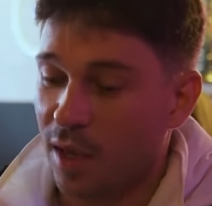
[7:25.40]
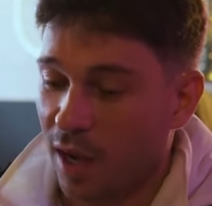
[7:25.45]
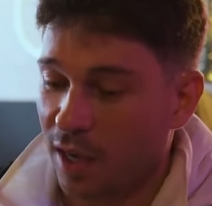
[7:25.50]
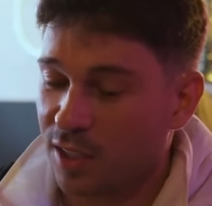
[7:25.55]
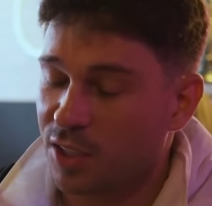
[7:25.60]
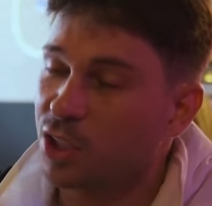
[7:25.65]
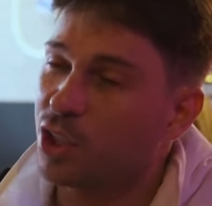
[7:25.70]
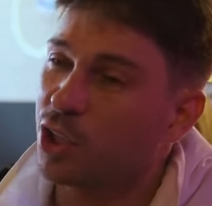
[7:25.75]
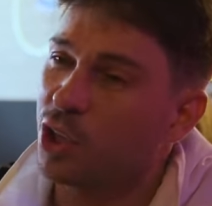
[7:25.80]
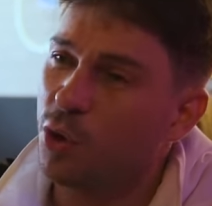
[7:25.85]
I
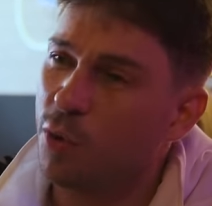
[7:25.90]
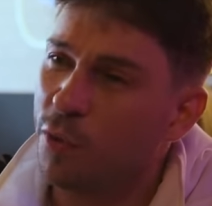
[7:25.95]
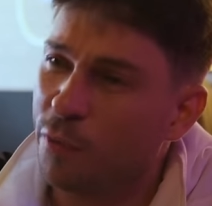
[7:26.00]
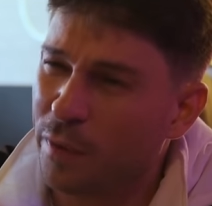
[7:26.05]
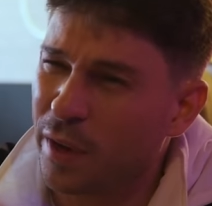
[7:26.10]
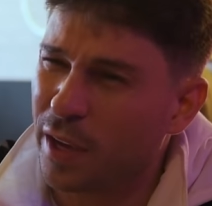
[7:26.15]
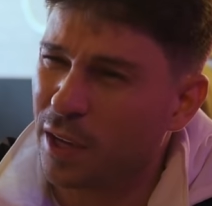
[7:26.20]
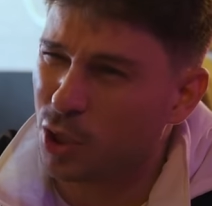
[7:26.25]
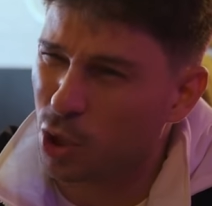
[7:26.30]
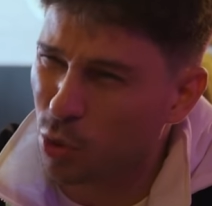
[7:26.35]
said, do you
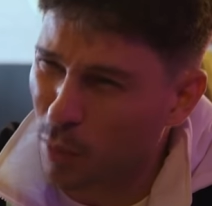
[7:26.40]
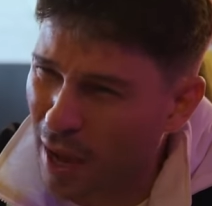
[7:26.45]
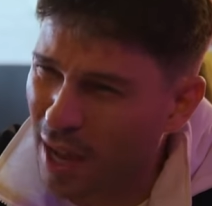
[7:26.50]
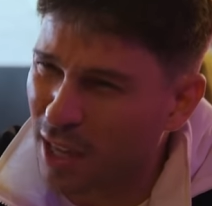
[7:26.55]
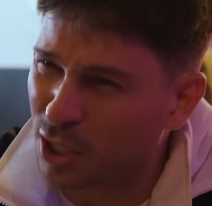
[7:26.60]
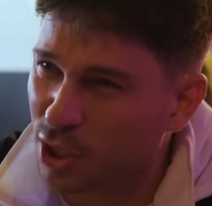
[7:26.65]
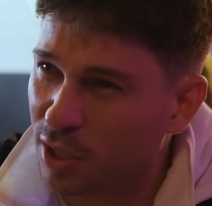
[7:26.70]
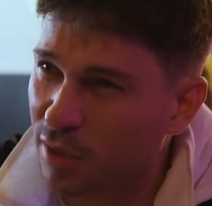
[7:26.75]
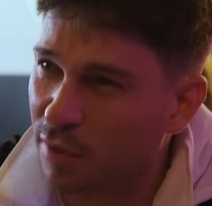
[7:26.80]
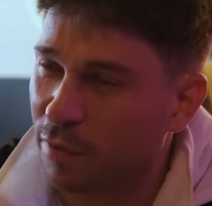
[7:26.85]

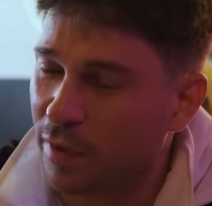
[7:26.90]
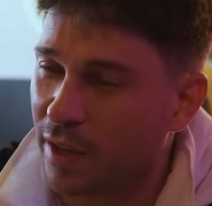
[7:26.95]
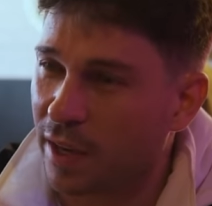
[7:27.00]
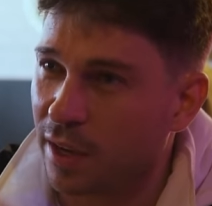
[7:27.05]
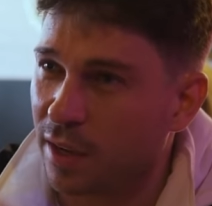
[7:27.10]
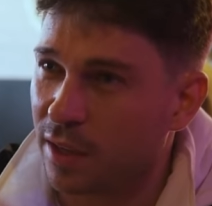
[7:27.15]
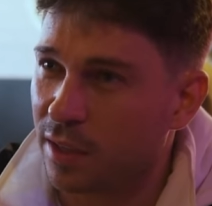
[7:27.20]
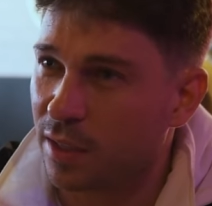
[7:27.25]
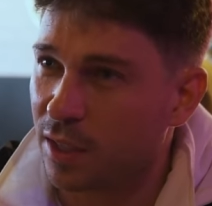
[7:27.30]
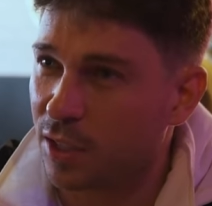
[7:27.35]
actually
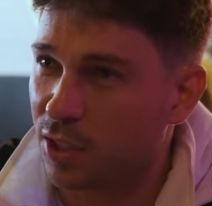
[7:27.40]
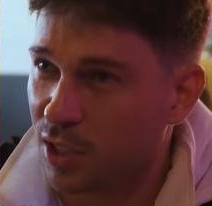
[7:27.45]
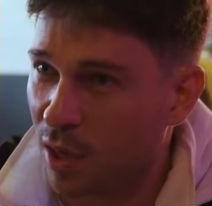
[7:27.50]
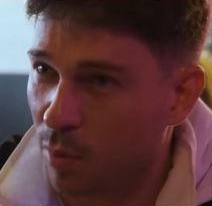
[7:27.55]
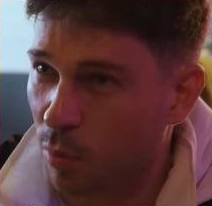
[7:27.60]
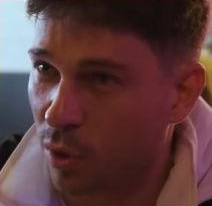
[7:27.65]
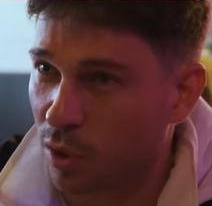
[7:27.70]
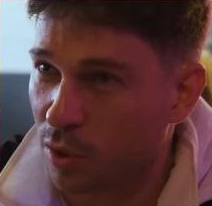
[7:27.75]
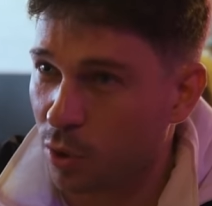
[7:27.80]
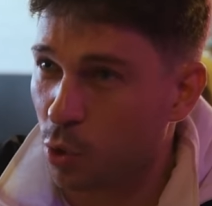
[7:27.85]
think that
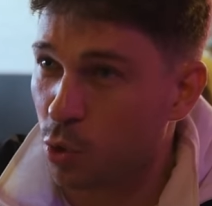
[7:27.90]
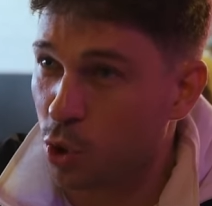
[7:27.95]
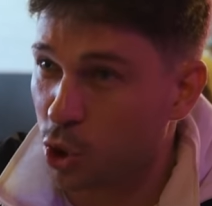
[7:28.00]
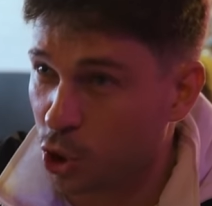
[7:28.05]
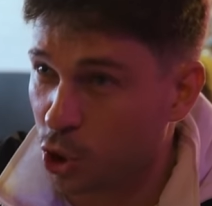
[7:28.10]
someone who's